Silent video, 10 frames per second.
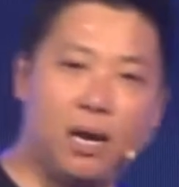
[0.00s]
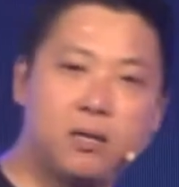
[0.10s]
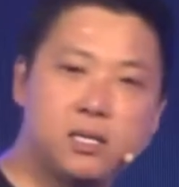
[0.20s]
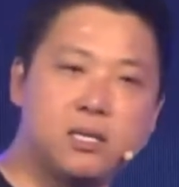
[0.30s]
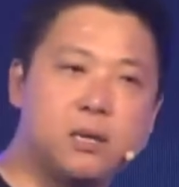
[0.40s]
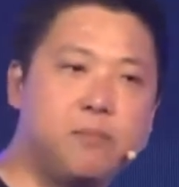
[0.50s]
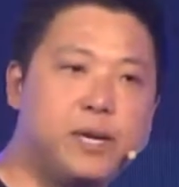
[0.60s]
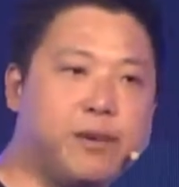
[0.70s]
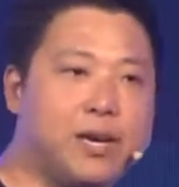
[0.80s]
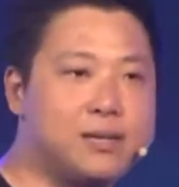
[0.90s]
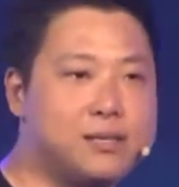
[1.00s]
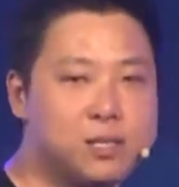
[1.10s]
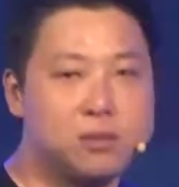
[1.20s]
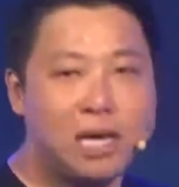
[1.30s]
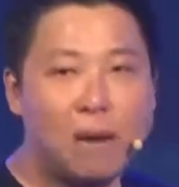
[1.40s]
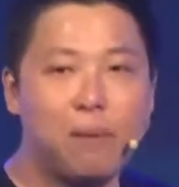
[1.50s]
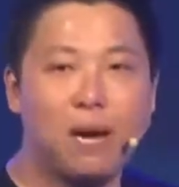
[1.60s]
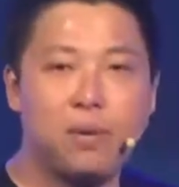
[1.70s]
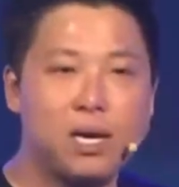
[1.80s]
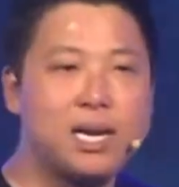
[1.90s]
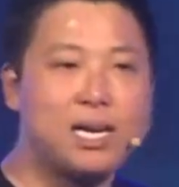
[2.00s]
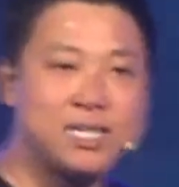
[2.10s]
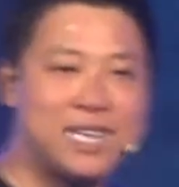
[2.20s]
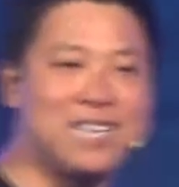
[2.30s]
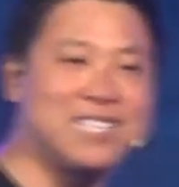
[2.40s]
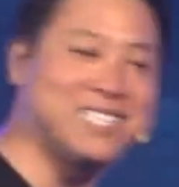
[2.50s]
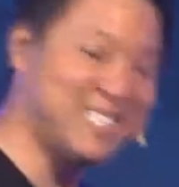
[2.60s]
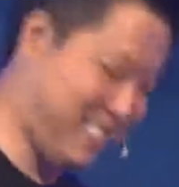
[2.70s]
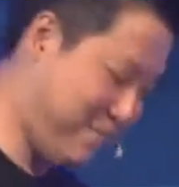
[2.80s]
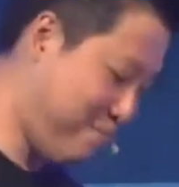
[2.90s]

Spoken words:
at a certain burn rate. So that might be another challenge.